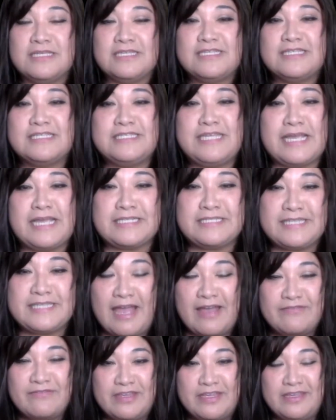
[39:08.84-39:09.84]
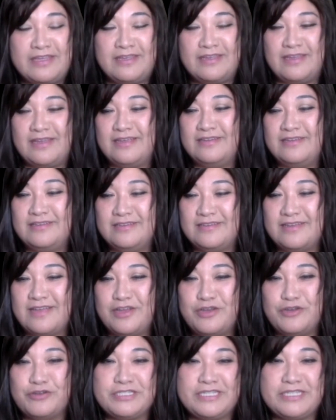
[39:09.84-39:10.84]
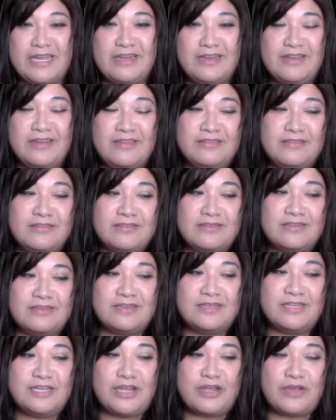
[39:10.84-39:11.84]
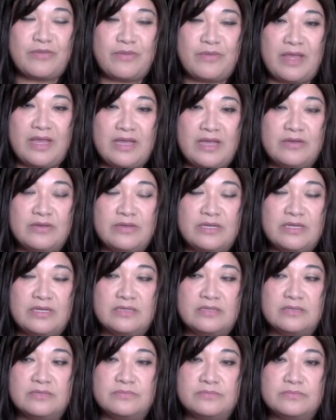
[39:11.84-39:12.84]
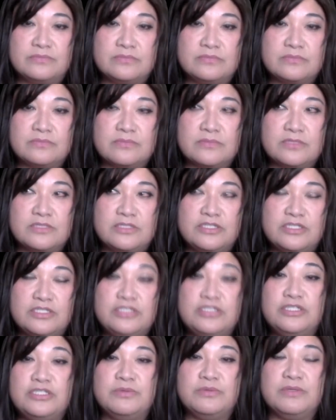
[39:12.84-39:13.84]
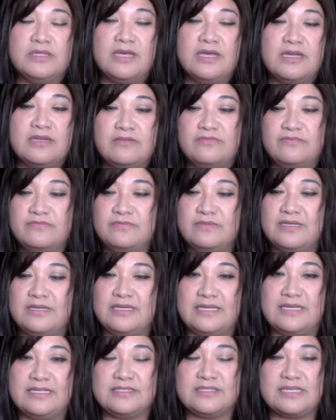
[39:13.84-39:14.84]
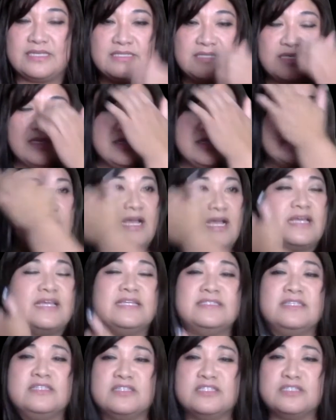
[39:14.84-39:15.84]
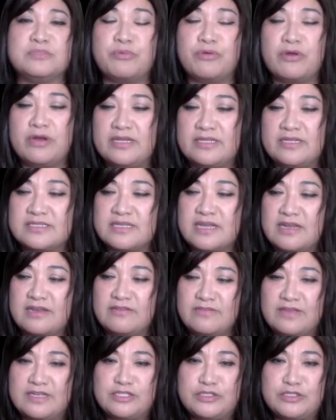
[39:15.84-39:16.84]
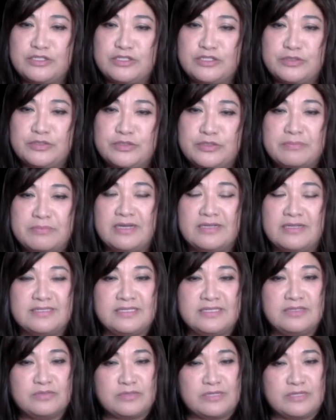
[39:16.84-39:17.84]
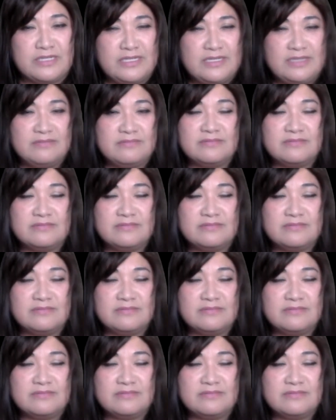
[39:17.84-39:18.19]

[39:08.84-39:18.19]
tech savvy and understanding, how to do a lot of, I guess at this point it's kind of like doing a composite, right?